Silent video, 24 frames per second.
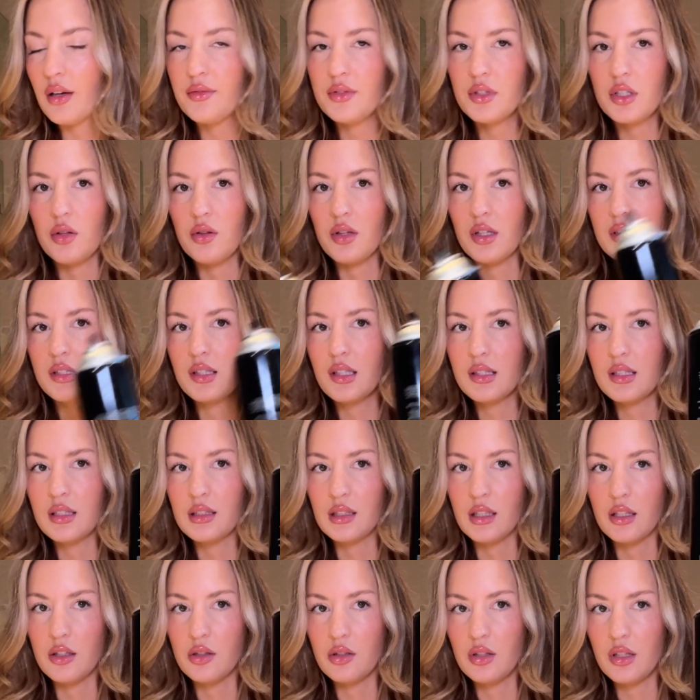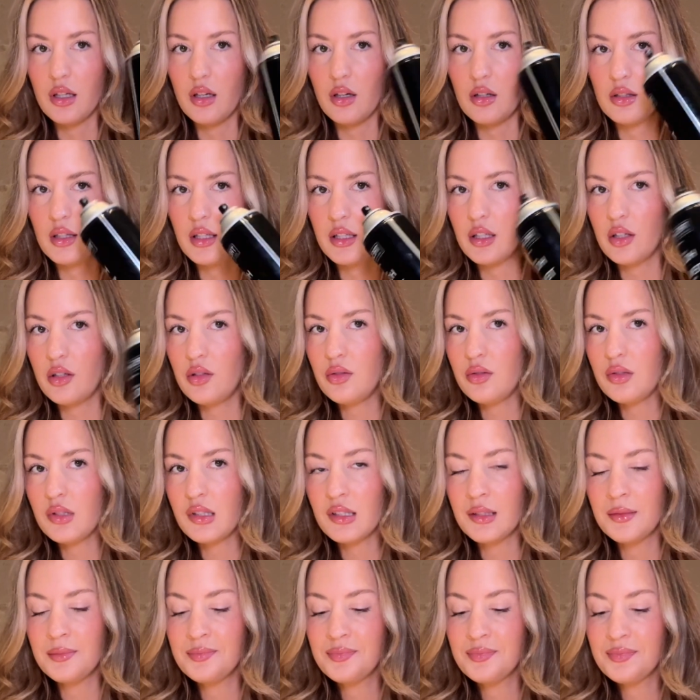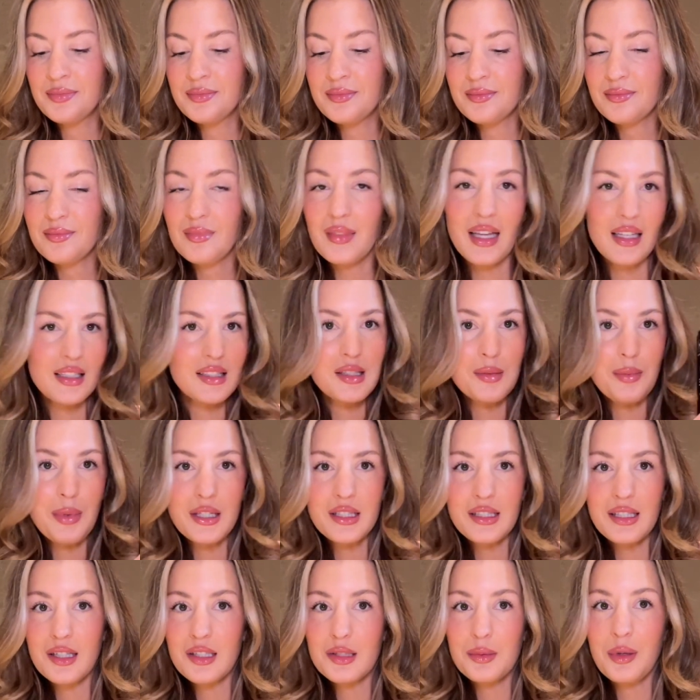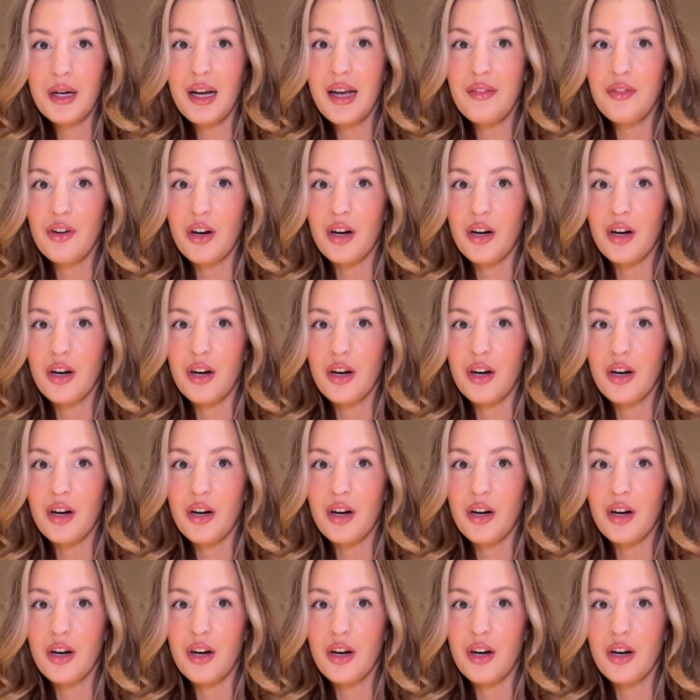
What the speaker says: So this is literally all I use. And it's the best hairspray ever.